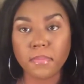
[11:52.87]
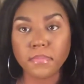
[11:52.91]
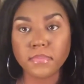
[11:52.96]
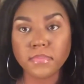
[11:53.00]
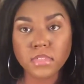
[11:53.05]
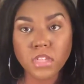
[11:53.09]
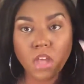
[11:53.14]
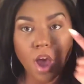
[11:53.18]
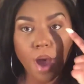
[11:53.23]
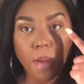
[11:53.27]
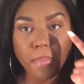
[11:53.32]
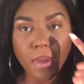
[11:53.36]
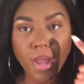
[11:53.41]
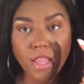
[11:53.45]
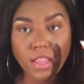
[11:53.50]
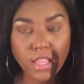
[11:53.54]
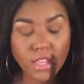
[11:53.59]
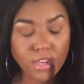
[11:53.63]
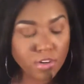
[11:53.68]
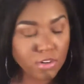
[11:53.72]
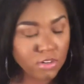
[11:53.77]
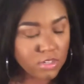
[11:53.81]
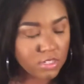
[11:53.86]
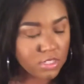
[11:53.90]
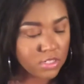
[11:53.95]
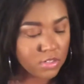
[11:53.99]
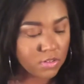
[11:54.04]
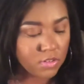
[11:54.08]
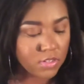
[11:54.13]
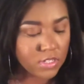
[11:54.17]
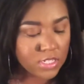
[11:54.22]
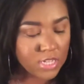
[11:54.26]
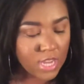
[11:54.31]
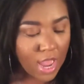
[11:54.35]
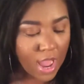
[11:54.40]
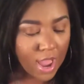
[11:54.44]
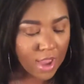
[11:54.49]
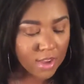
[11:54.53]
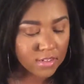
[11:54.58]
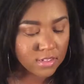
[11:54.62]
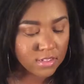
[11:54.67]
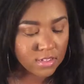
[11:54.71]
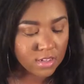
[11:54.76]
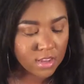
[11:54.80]
top eyeliner is still
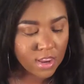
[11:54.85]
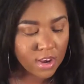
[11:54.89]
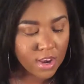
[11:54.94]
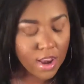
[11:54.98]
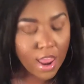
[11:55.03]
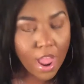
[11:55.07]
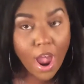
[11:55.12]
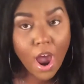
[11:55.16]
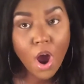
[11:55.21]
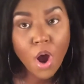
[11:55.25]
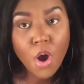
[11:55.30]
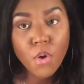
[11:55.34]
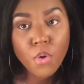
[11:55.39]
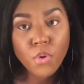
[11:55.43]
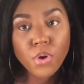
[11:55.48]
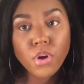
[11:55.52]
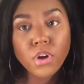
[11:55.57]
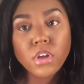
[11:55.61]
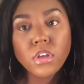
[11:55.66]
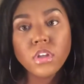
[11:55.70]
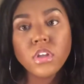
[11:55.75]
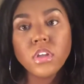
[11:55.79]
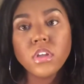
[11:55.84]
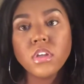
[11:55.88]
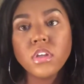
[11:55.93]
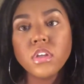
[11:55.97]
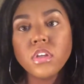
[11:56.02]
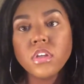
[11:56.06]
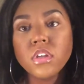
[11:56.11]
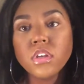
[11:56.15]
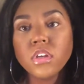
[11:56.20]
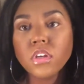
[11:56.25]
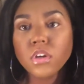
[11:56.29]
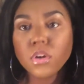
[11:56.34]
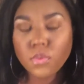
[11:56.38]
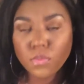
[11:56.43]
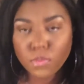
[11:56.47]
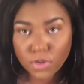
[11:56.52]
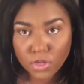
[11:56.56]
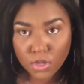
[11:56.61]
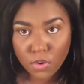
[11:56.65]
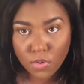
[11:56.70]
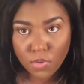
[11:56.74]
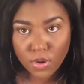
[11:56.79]
intact, and now
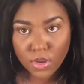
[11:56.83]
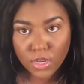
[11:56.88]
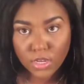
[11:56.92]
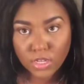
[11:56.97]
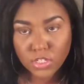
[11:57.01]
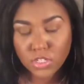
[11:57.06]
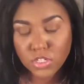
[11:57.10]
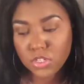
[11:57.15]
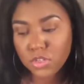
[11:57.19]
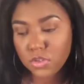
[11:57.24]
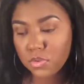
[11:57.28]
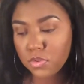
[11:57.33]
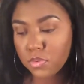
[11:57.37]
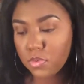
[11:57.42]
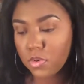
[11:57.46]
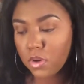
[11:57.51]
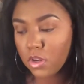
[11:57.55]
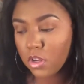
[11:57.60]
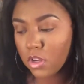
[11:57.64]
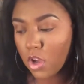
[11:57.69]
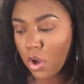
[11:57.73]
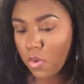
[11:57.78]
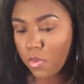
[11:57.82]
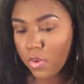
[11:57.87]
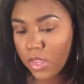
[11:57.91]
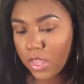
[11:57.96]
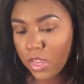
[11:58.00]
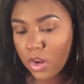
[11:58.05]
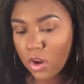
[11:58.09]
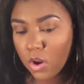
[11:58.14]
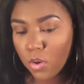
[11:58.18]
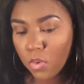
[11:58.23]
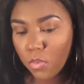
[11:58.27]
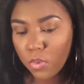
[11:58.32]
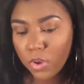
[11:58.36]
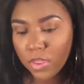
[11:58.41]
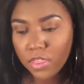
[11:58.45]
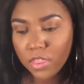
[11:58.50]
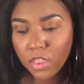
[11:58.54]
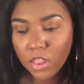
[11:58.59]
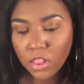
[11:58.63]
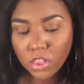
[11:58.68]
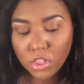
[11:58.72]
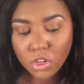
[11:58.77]
we're going to go in with
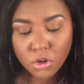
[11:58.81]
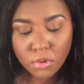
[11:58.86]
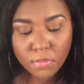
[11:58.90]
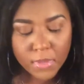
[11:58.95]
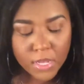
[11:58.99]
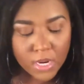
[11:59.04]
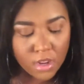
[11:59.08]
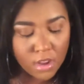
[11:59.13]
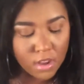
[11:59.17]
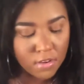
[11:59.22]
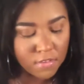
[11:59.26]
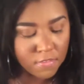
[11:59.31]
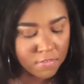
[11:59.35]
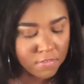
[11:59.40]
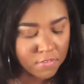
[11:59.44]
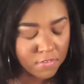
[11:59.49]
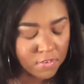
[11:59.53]
a little bit of